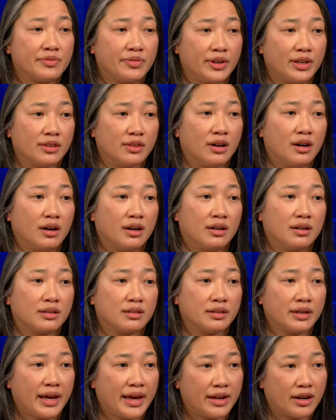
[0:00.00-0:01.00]
feet
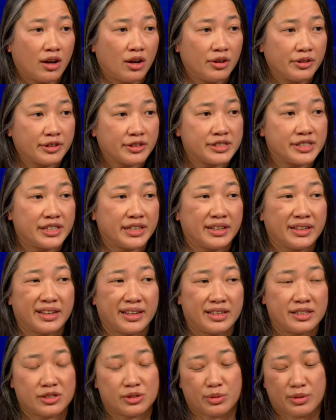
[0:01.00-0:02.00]
long, and all you're seeing
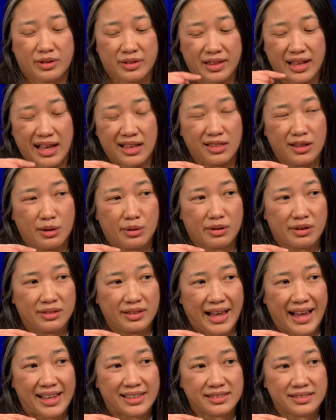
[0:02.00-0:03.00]
is sort of that lower
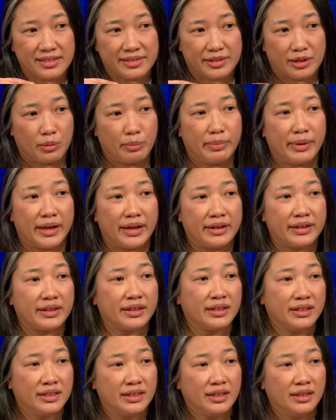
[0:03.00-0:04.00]
last little bit
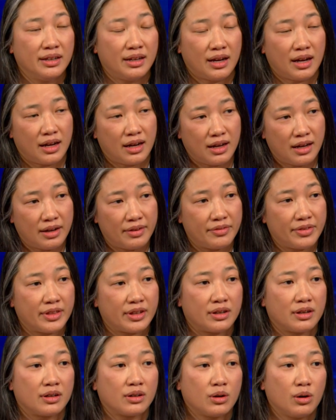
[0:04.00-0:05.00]
uh, of
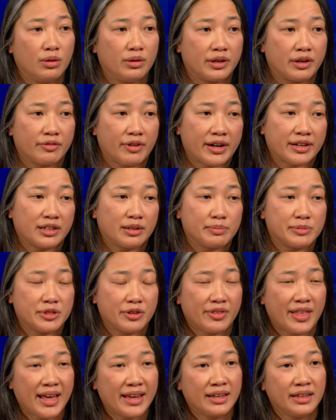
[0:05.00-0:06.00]
the colon and rectum.
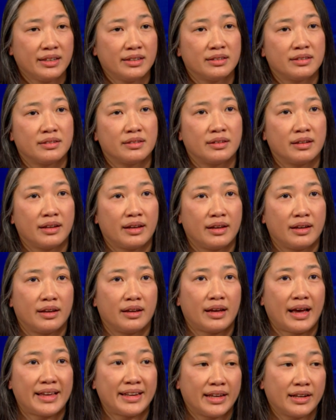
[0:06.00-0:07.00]
So that can
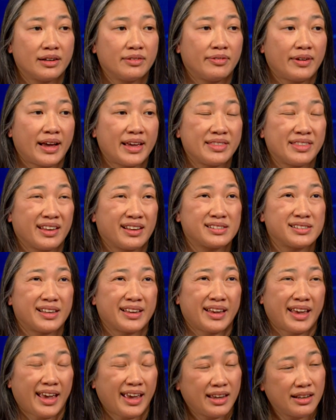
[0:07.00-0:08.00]
identify things
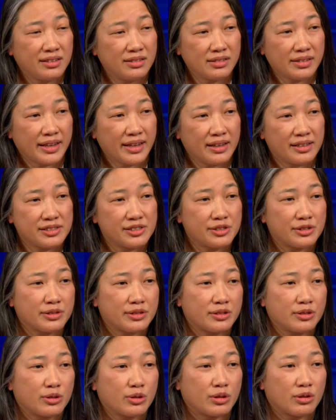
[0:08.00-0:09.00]
like anal
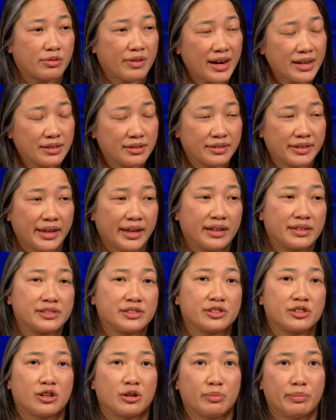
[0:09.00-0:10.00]
cancer or rectal
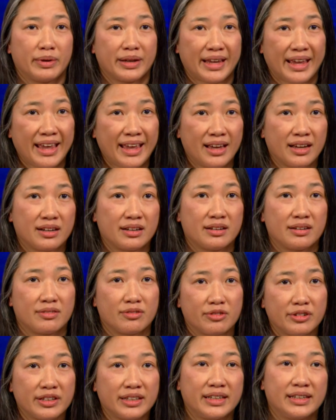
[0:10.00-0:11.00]
cancer, but can't
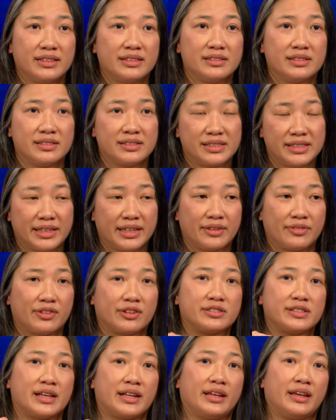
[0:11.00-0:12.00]
really see if
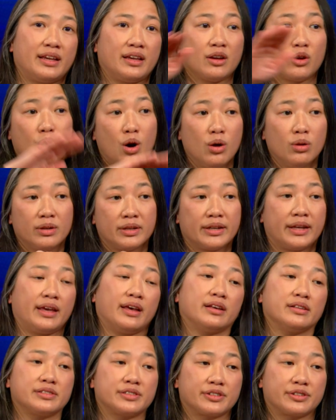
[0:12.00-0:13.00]
there's any colon
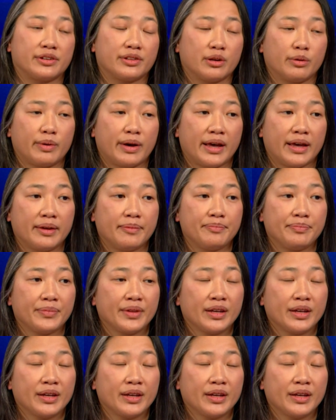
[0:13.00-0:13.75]
cancer in the way.